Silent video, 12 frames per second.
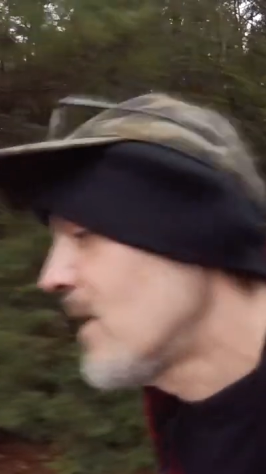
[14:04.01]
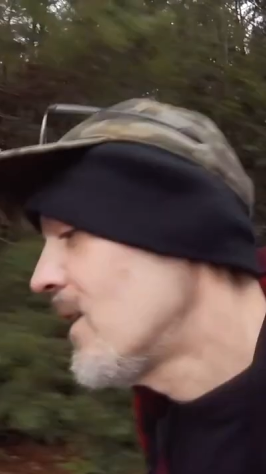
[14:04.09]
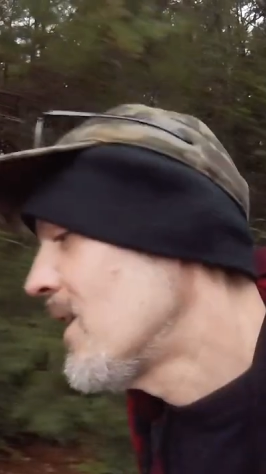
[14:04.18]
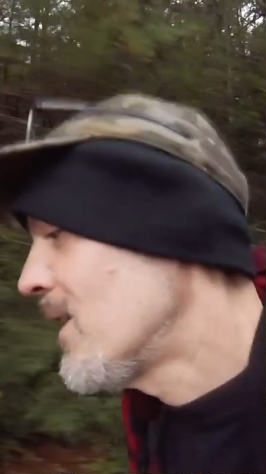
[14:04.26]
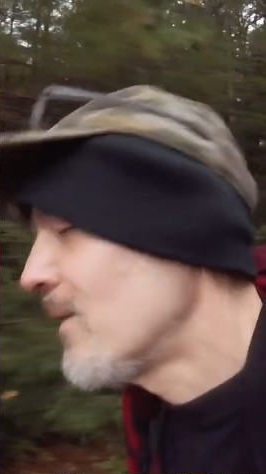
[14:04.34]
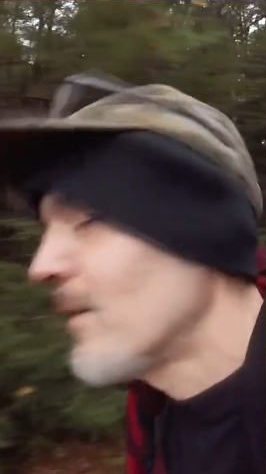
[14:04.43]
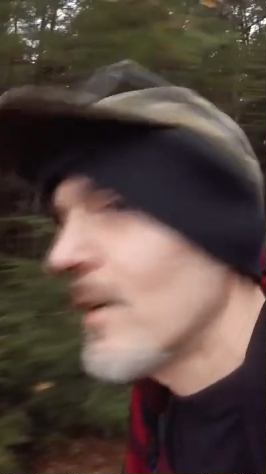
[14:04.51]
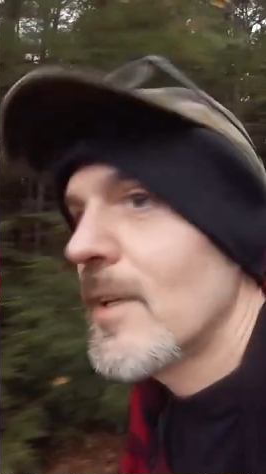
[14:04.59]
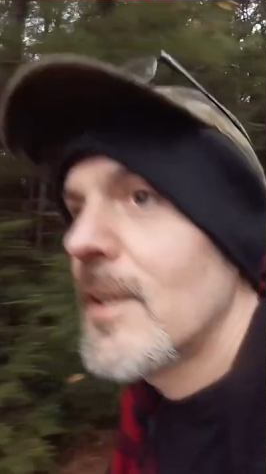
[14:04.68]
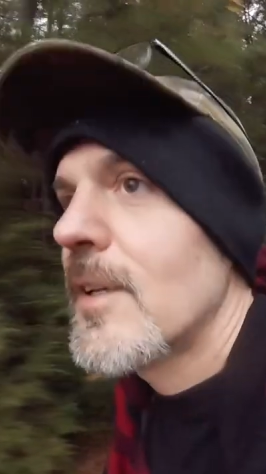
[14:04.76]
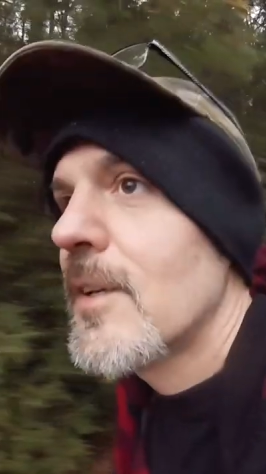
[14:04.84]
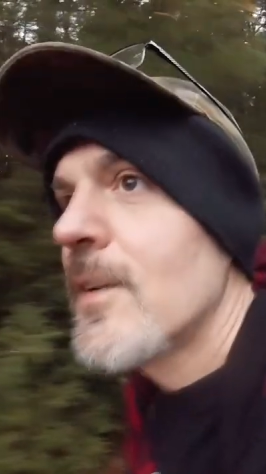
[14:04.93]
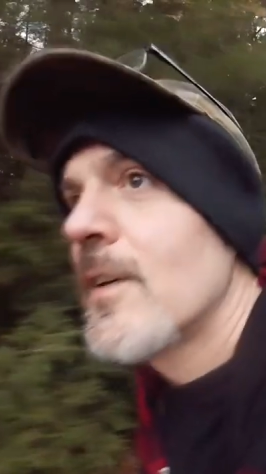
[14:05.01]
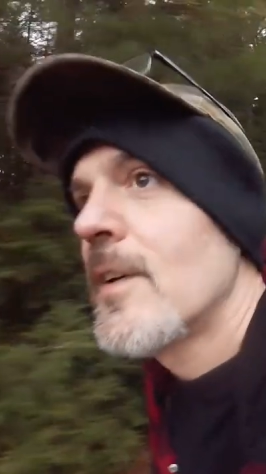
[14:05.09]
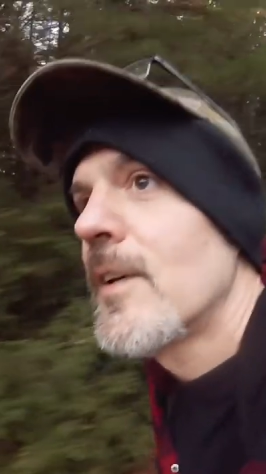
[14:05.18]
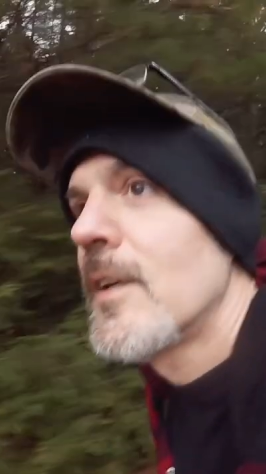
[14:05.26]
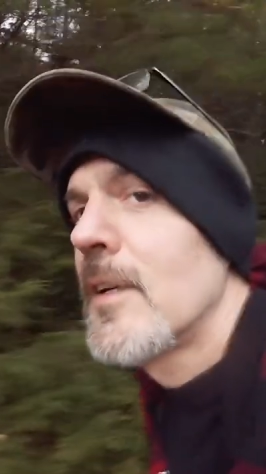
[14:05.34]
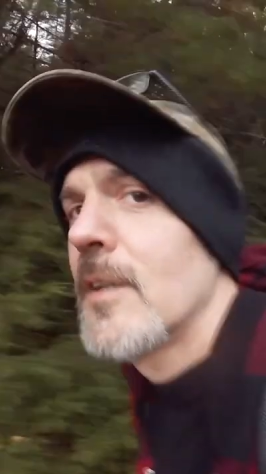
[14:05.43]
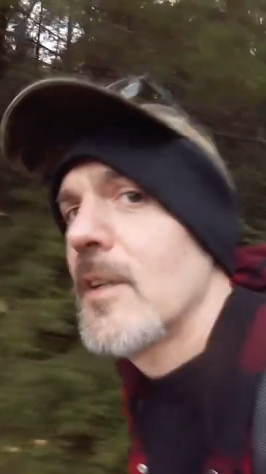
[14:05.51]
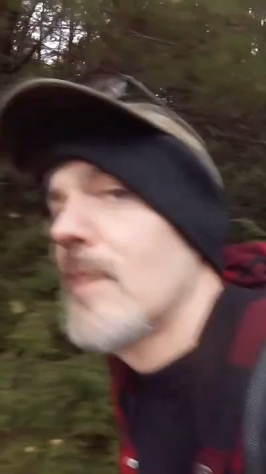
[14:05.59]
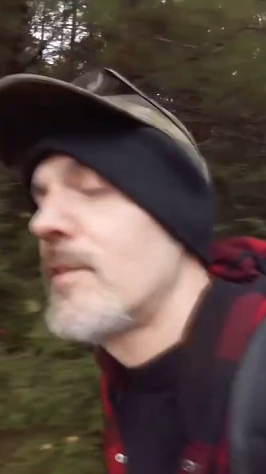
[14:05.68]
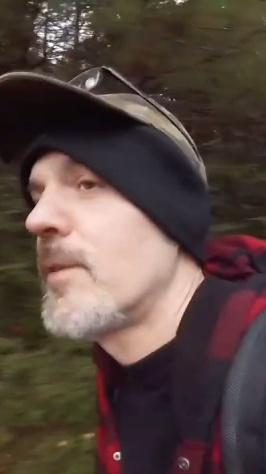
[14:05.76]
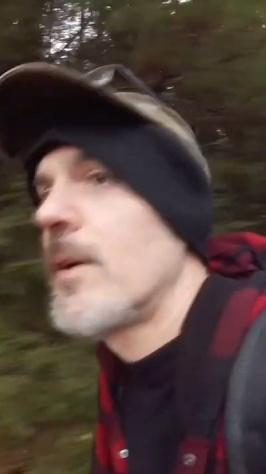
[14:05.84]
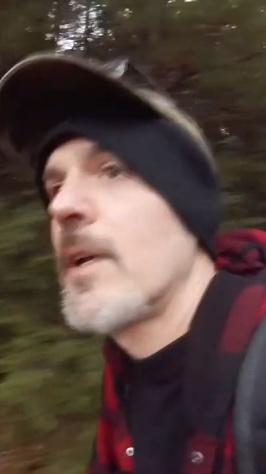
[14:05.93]
I really do. Love
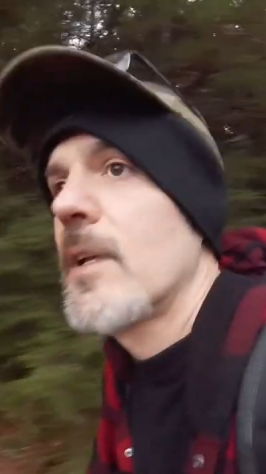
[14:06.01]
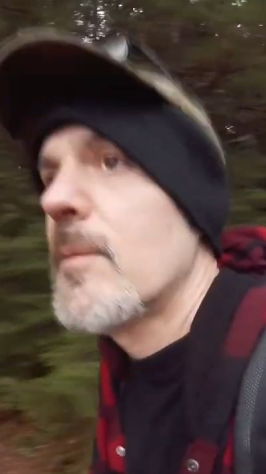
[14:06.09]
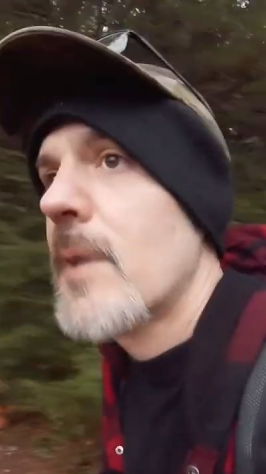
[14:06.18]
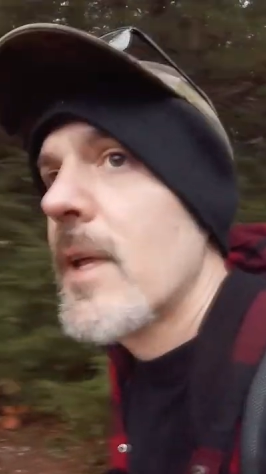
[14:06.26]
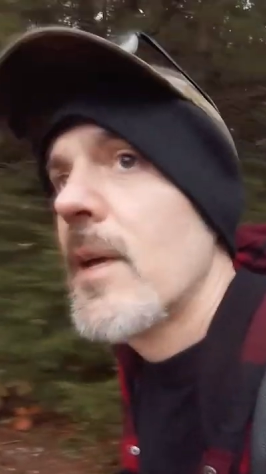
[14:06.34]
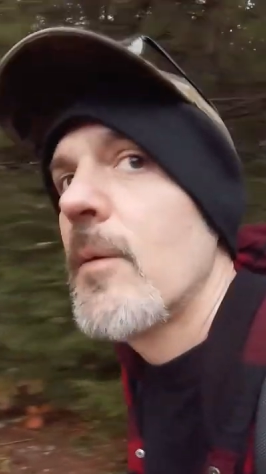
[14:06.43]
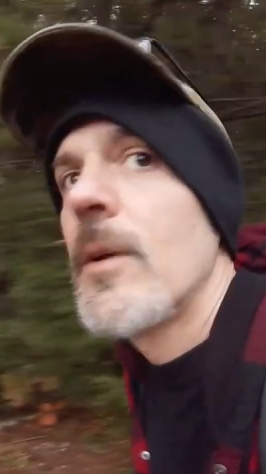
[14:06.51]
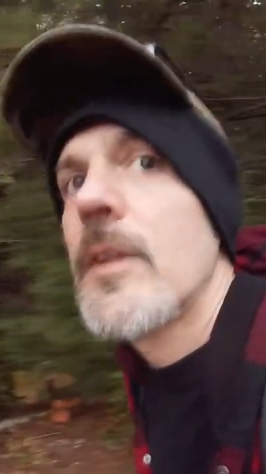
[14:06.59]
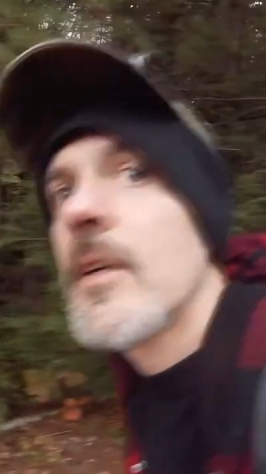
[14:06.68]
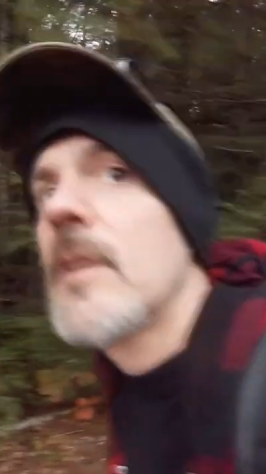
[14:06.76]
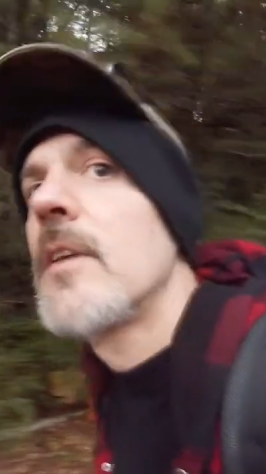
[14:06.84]
New England, but I hate winter.